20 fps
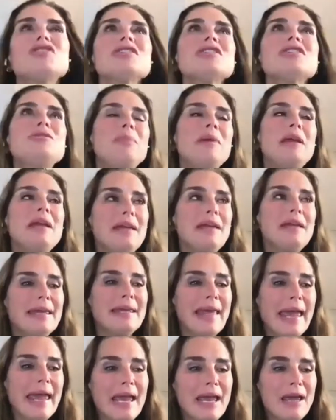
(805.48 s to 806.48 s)
just being
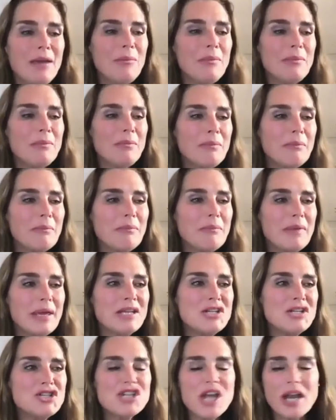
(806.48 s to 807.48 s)
game
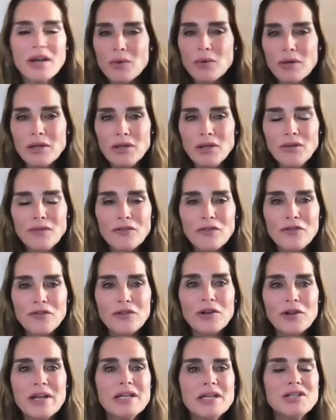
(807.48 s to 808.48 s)
in general
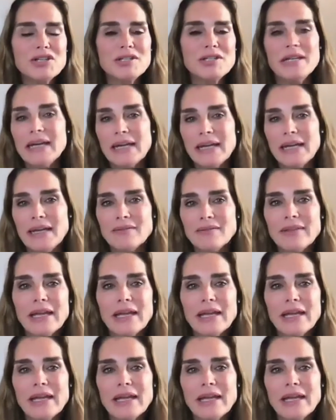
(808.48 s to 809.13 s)
for each day.